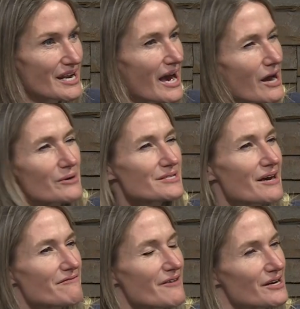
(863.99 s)
How is
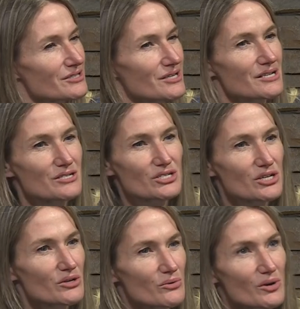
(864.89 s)
that factored
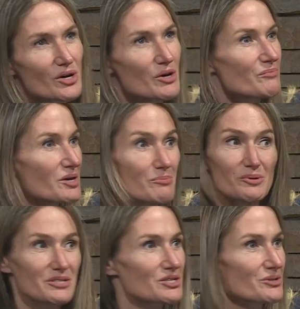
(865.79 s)
into
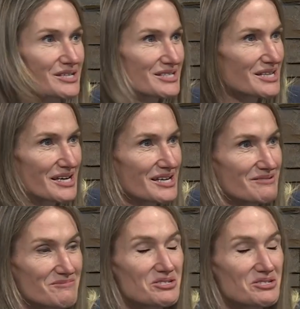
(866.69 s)
people's interest in